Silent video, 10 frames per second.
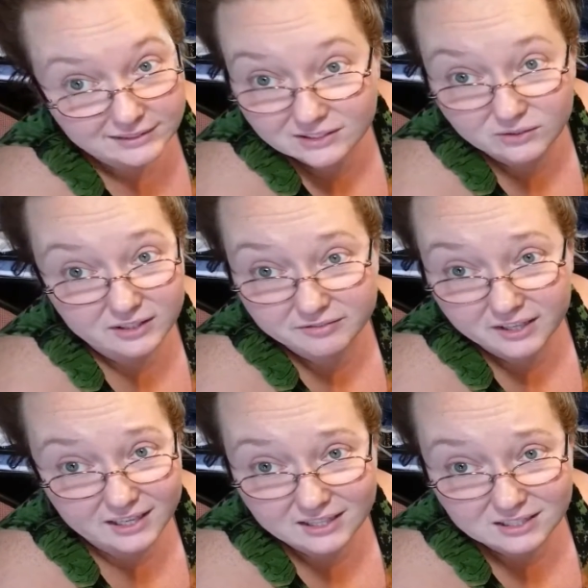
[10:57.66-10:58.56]
Don't live
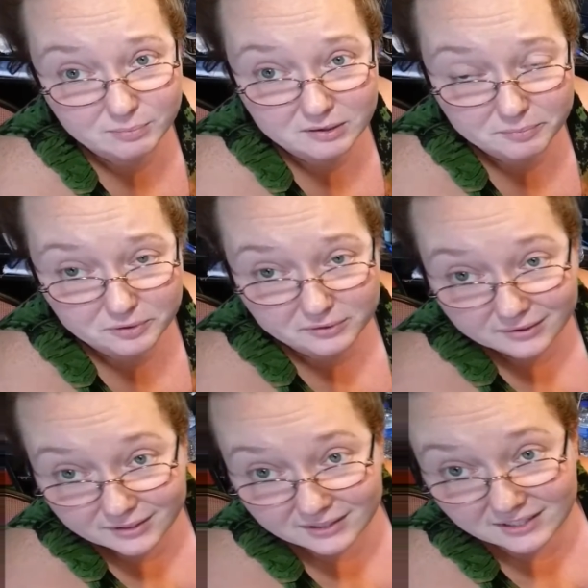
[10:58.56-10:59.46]
like this, people.
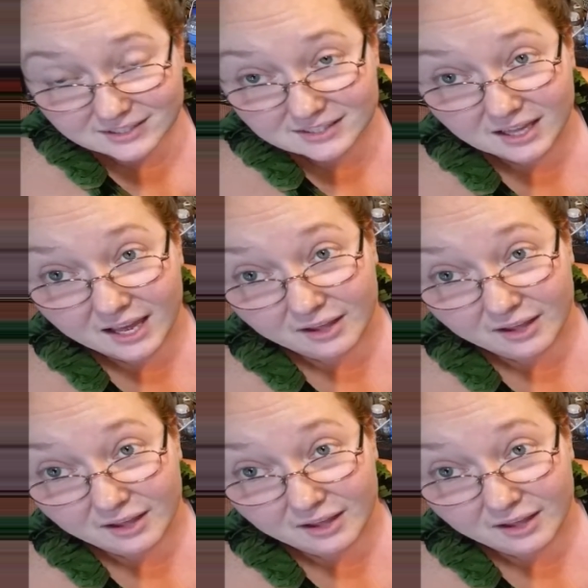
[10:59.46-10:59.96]
This is not